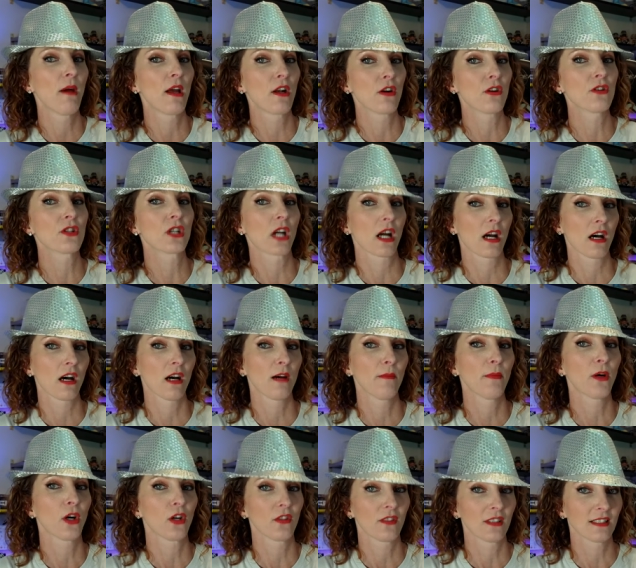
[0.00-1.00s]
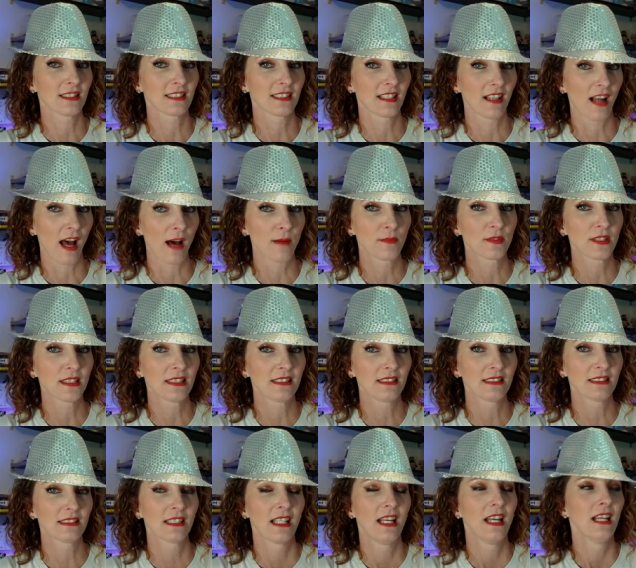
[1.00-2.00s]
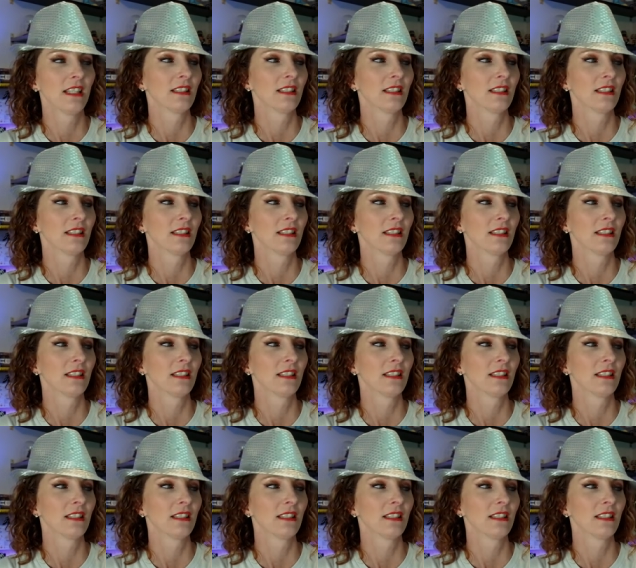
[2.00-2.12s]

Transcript: better job on the synopsis.